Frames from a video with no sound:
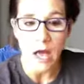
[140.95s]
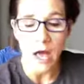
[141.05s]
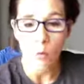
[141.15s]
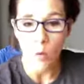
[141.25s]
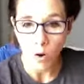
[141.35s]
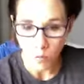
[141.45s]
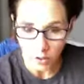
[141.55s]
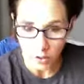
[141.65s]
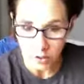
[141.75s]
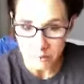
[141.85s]
and what
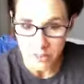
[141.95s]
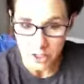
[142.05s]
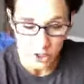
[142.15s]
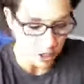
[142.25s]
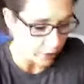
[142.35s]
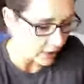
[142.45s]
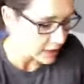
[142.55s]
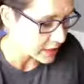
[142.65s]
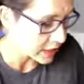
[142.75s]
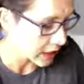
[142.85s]
we're going to be sharing
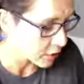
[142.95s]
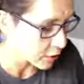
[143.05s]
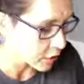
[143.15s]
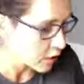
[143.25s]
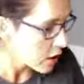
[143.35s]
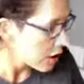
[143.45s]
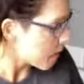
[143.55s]
together